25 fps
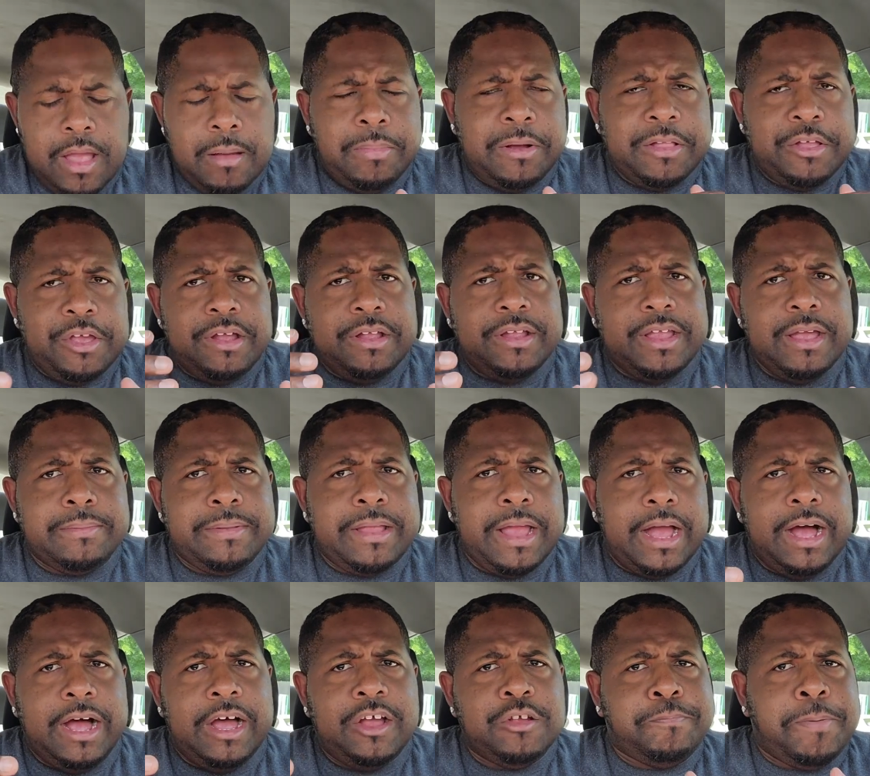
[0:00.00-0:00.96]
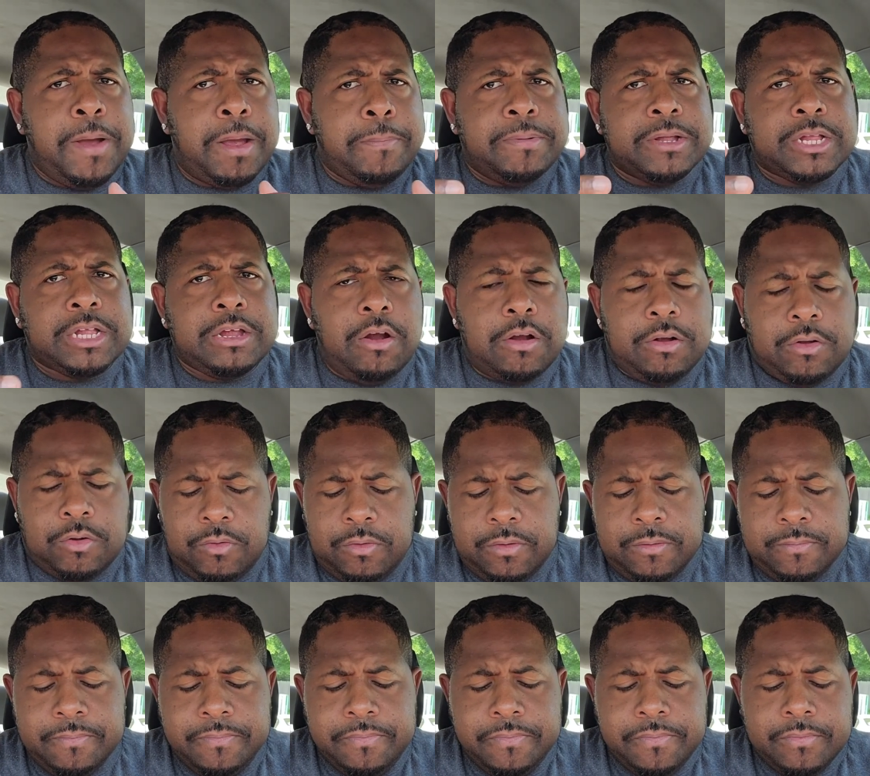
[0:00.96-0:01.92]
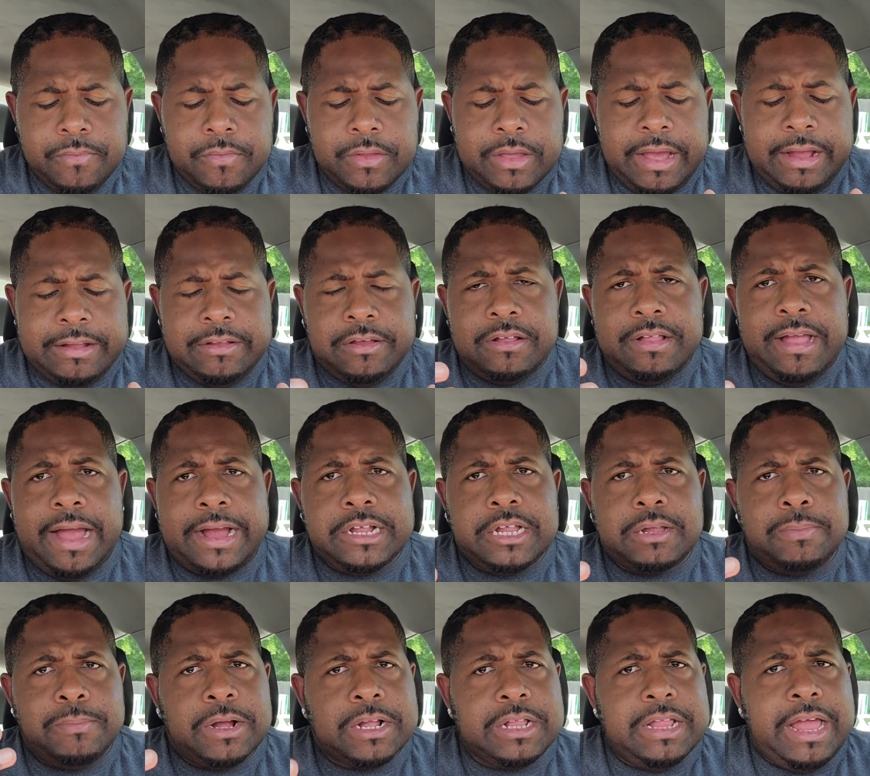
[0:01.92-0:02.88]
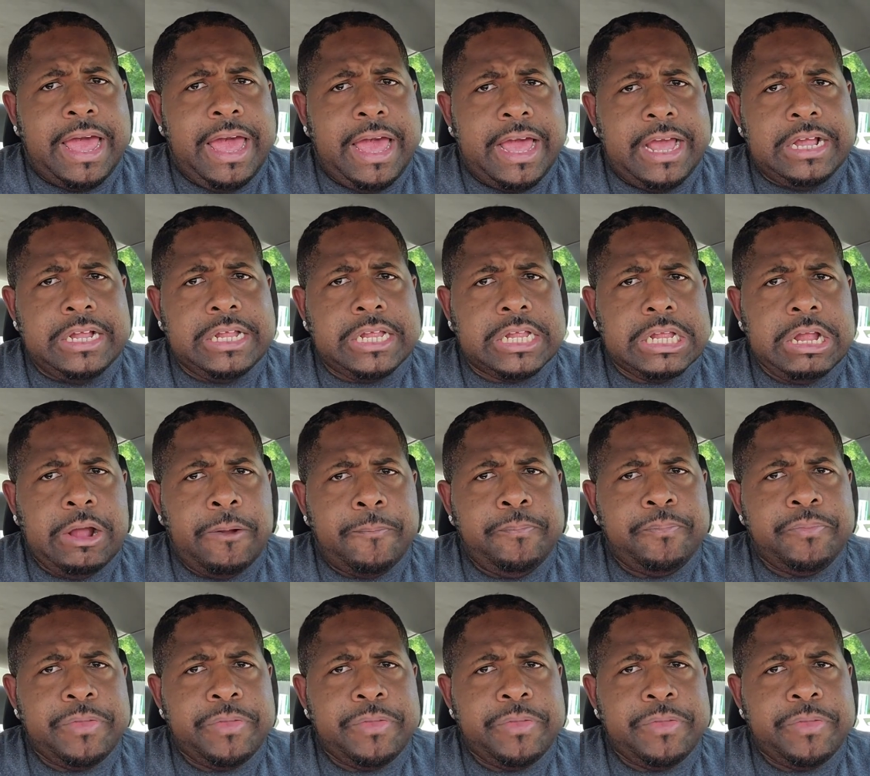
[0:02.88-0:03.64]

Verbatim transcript: But you dip that hush puppy circle into like some glaze.